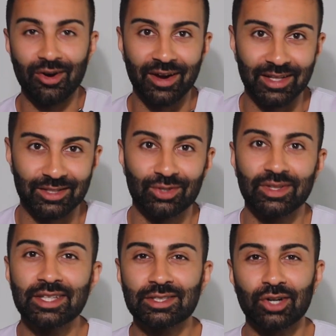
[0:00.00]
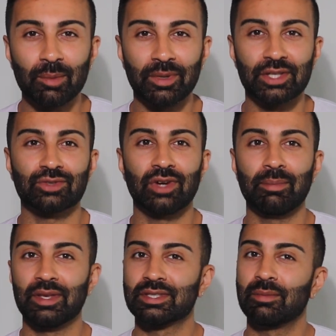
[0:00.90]
Alright, so let's start by
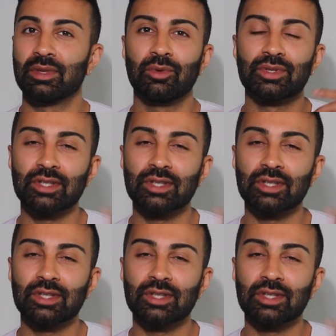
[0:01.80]
describing some of the